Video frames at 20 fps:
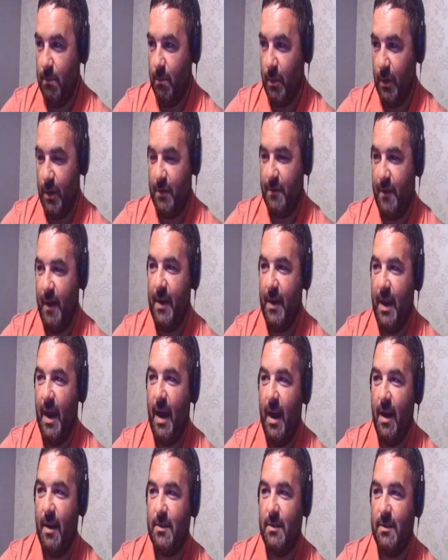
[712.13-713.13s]
But it's very
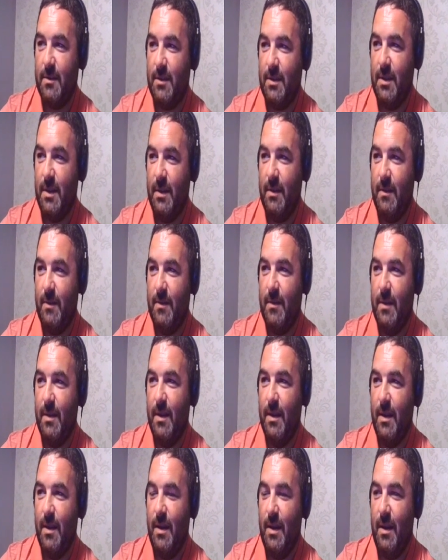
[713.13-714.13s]
hard for
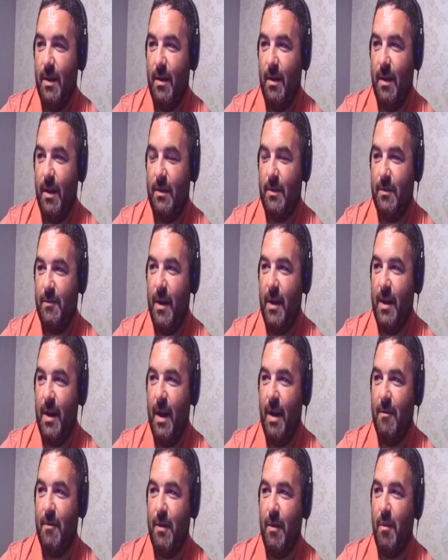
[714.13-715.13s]

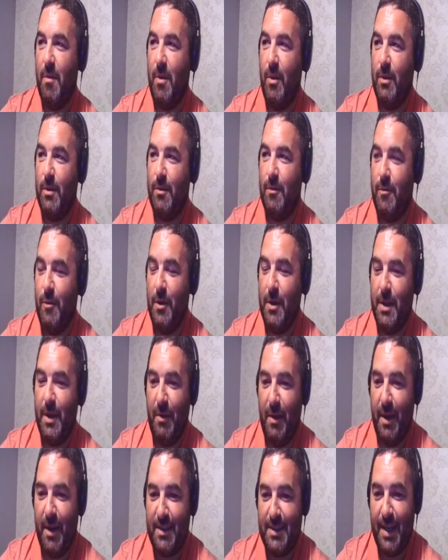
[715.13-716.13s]
Liverpool to find
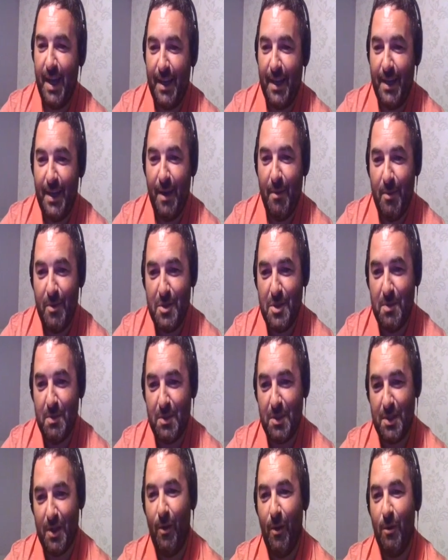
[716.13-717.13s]
out exactly how much he
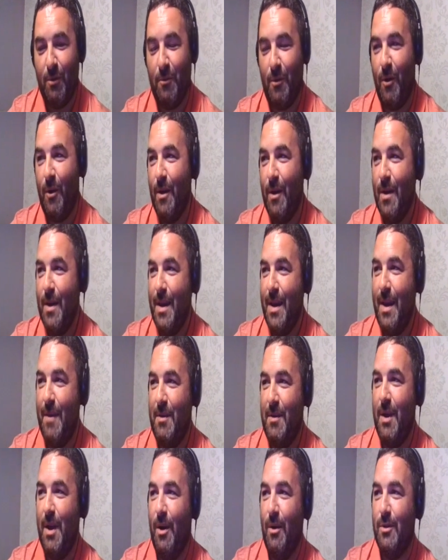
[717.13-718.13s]
was sold for if
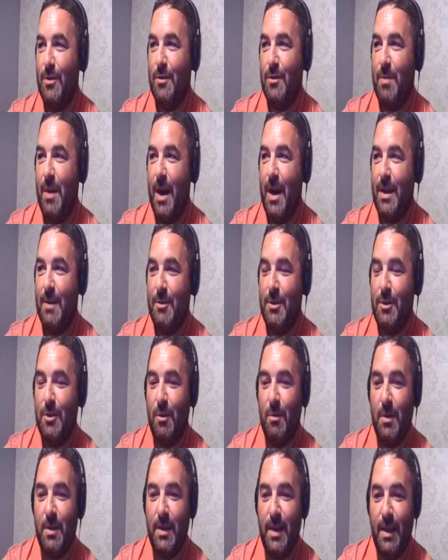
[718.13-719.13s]
he goes as part of a
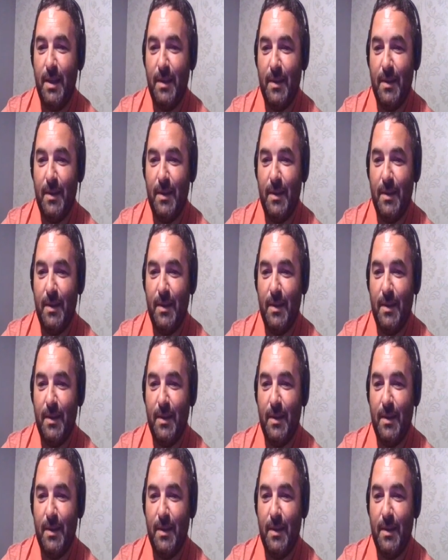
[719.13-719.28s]
double deal.